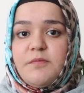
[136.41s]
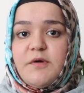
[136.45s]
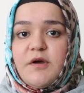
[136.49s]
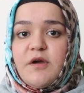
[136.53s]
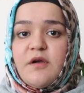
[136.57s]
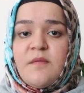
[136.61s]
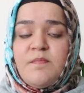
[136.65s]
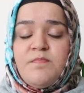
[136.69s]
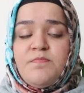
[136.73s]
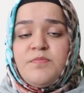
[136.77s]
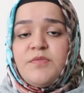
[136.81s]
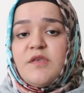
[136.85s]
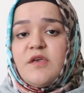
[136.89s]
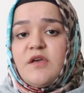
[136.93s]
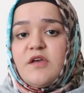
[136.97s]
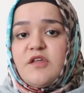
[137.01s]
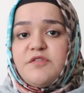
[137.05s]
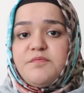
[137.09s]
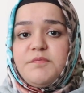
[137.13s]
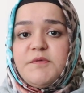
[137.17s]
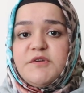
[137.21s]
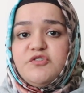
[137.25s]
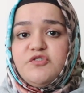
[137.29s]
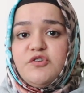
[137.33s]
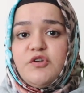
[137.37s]
But
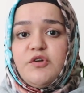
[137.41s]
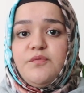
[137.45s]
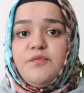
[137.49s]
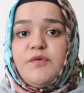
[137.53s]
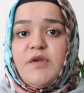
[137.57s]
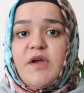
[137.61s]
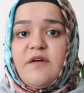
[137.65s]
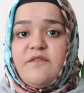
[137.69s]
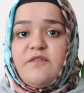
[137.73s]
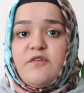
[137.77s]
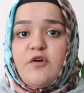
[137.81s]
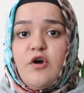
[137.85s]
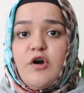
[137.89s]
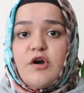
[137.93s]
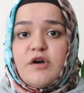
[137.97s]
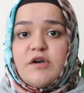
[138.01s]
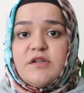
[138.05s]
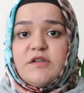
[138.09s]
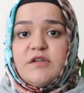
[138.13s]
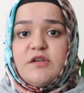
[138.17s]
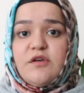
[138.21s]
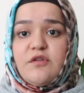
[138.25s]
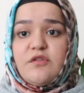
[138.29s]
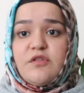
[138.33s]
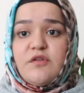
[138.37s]
especially if you have
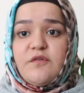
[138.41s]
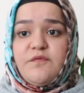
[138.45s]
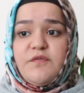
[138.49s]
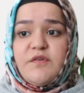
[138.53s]
cockatiels,